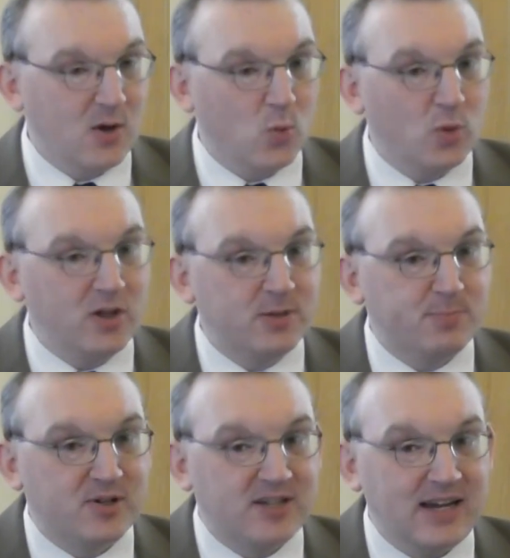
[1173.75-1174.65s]
will the
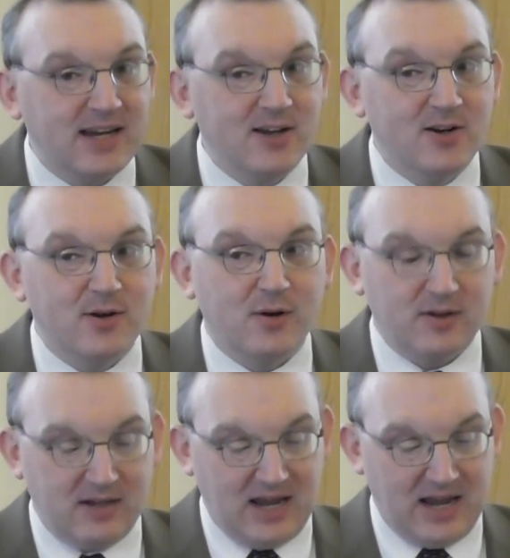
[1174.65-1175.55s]
particular
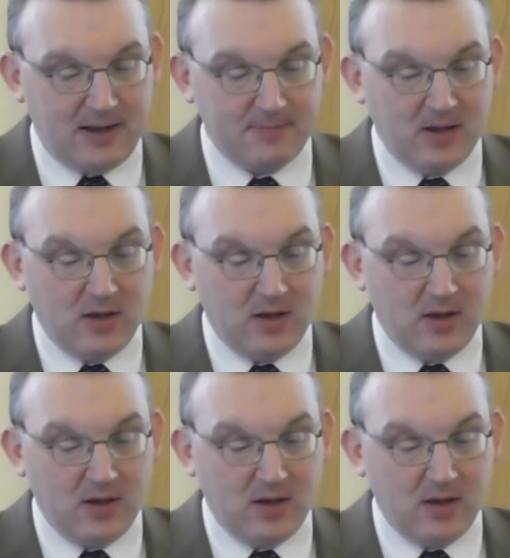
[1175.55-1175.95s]
day?